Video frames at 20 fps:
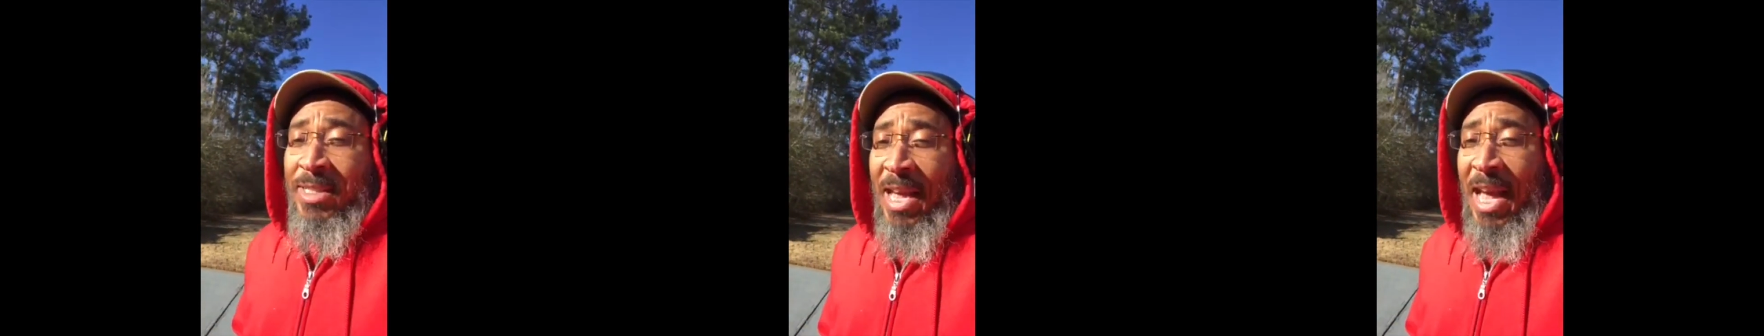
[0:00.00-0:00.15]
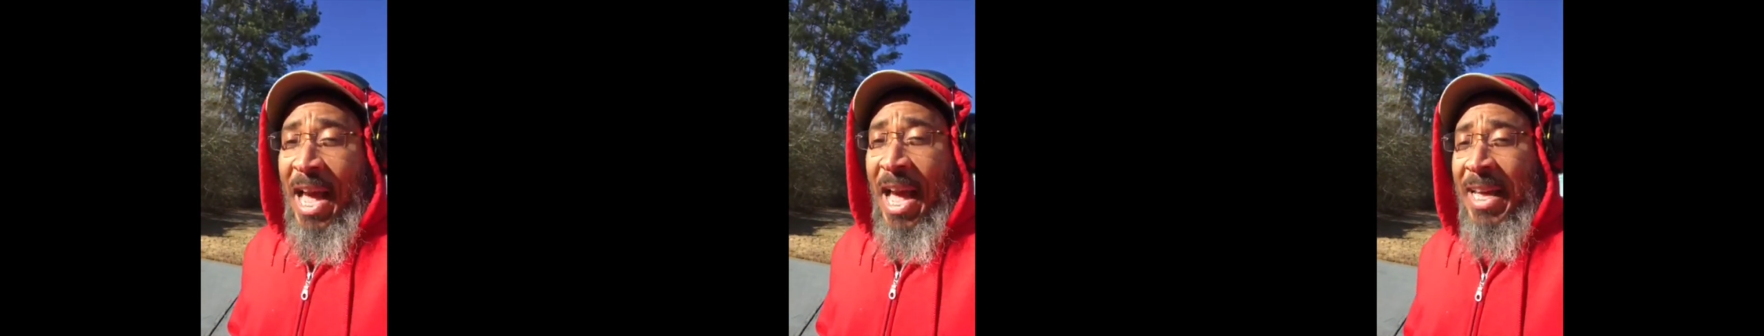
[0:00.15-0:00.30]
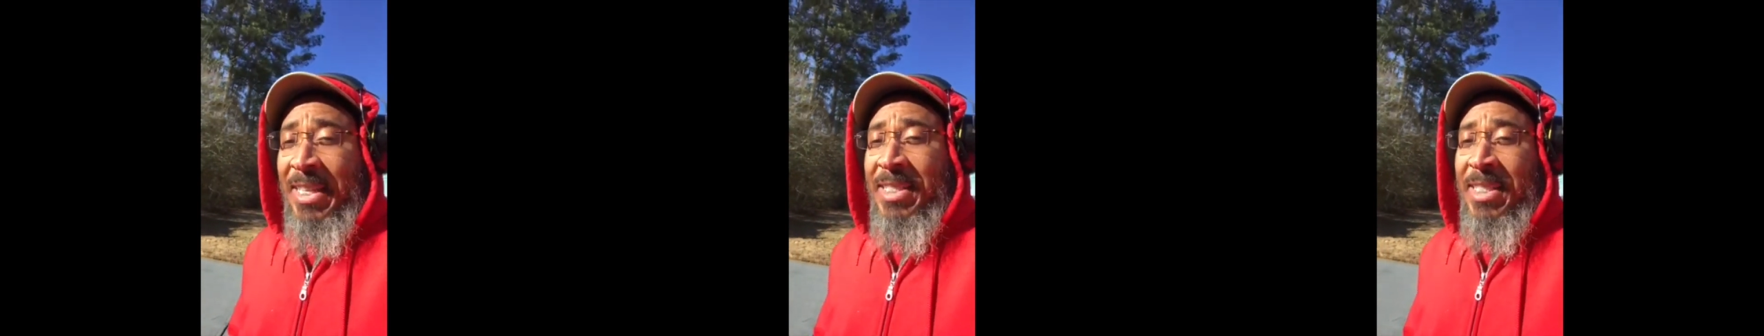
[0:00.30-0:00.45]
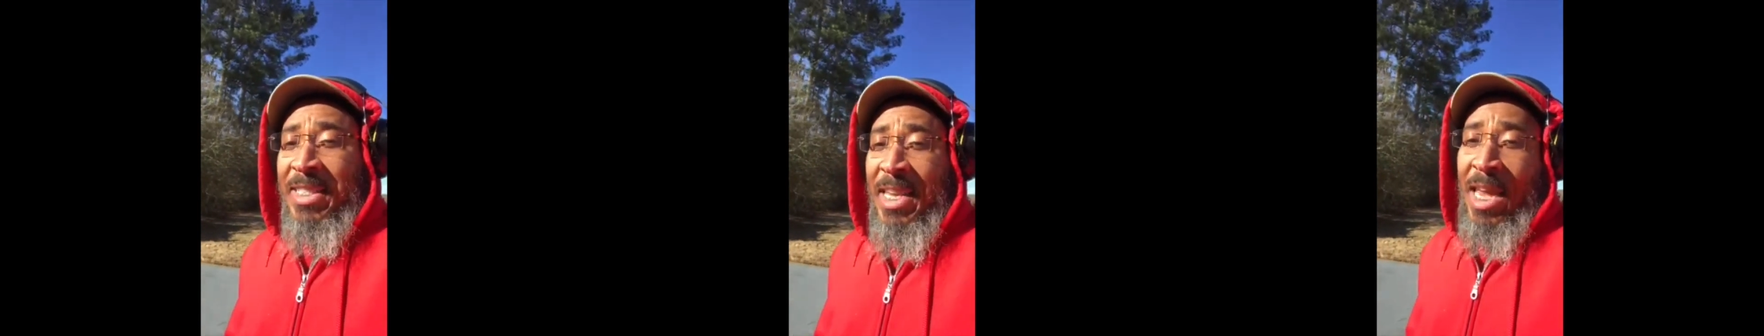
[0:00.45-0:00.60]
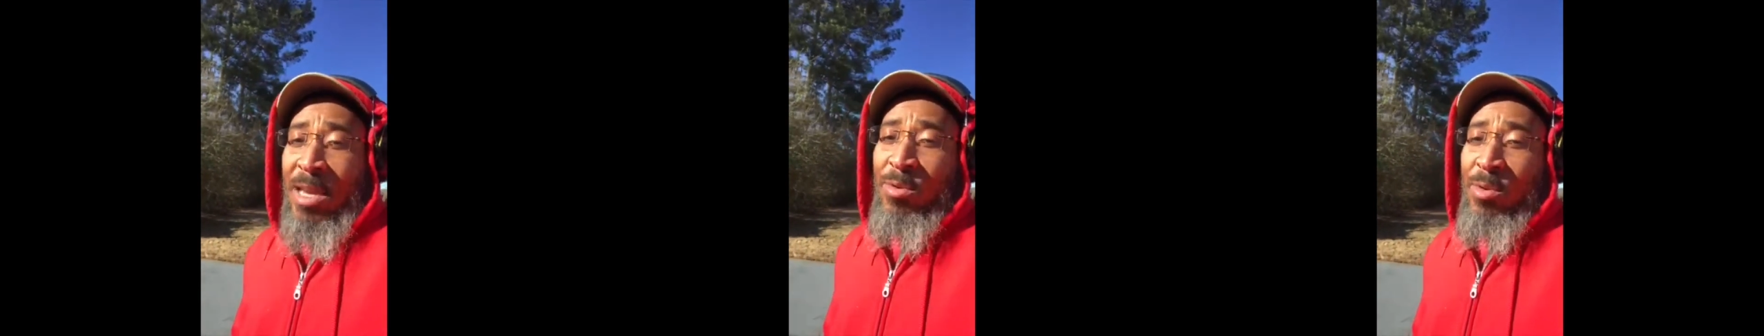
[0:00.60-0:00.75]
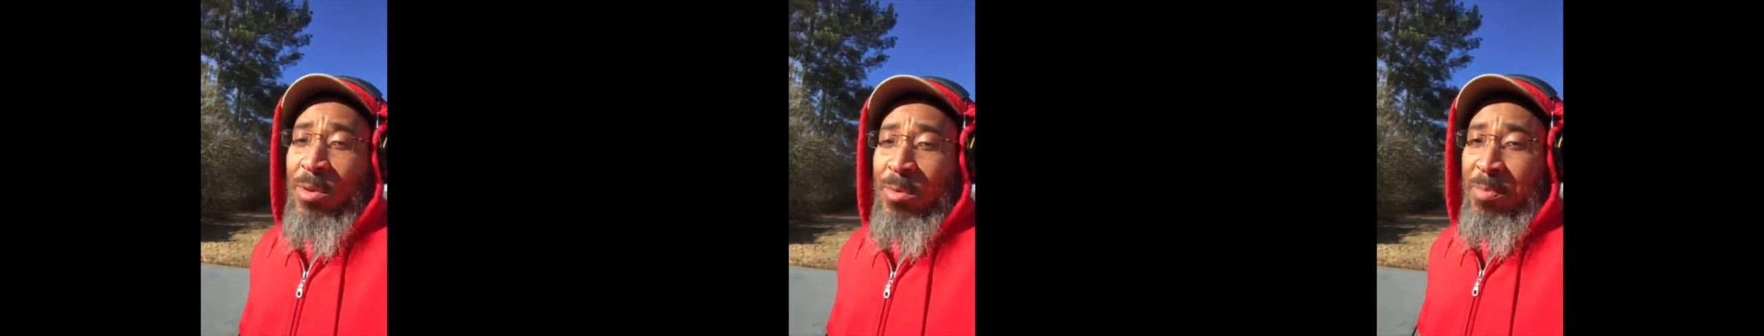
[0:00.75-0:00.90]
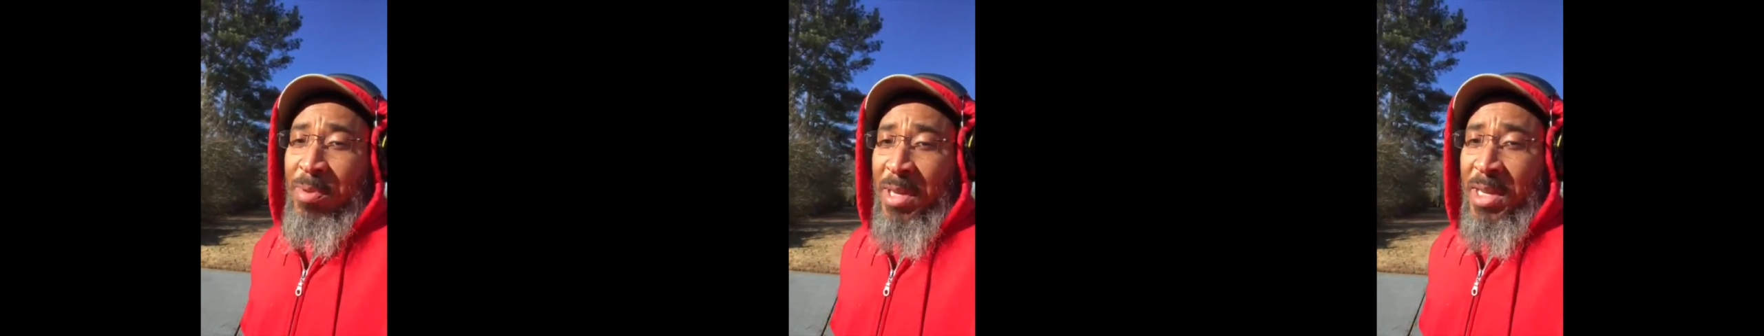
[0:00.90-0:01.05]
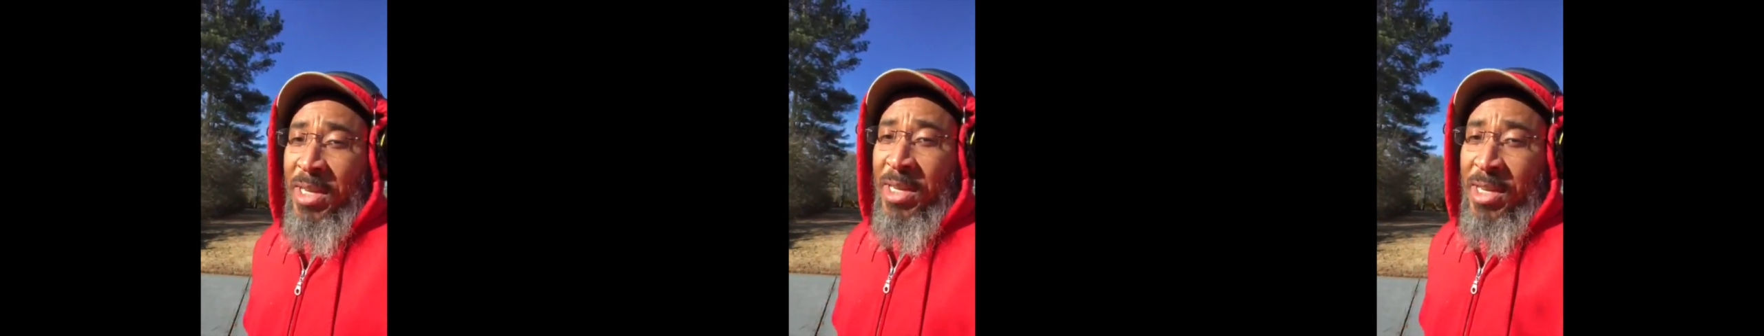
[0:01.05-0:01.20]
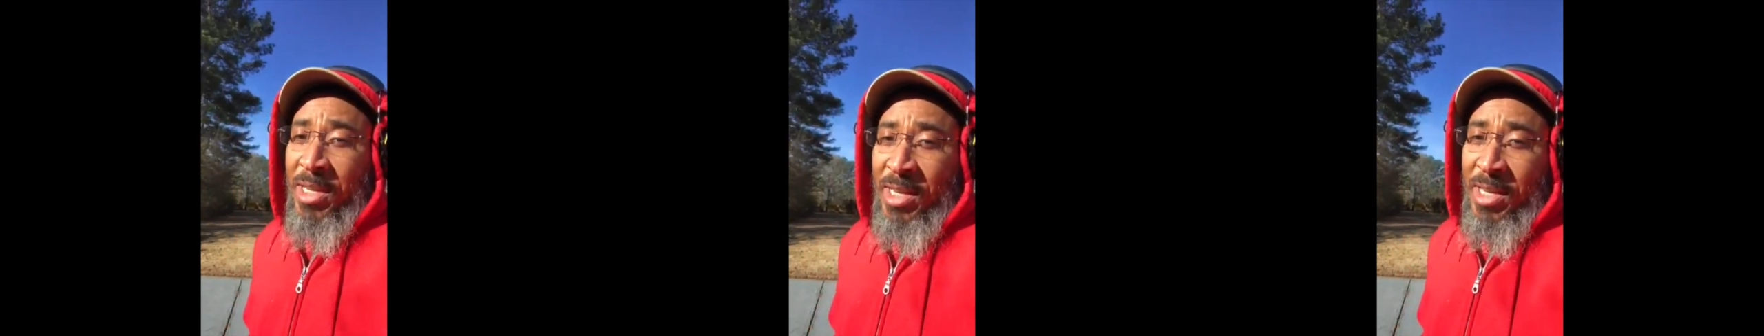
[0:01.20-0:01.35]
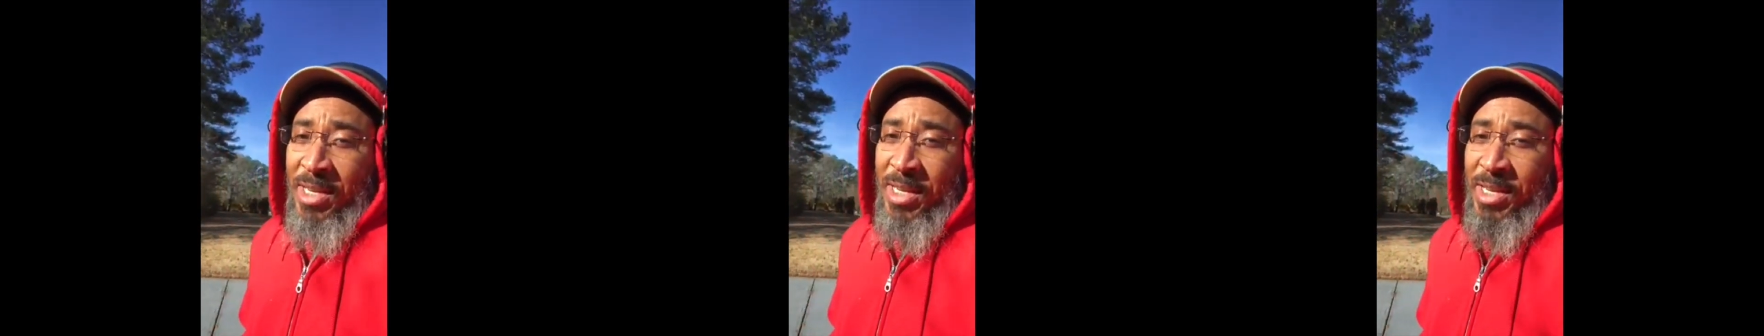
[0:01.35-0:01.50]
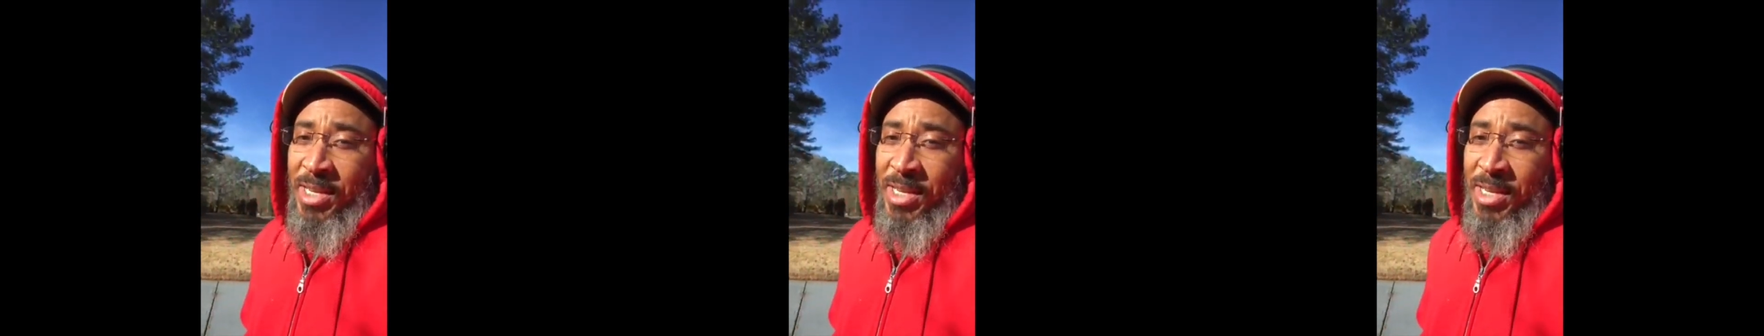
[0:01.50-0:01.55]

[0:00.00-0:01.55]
The high today will be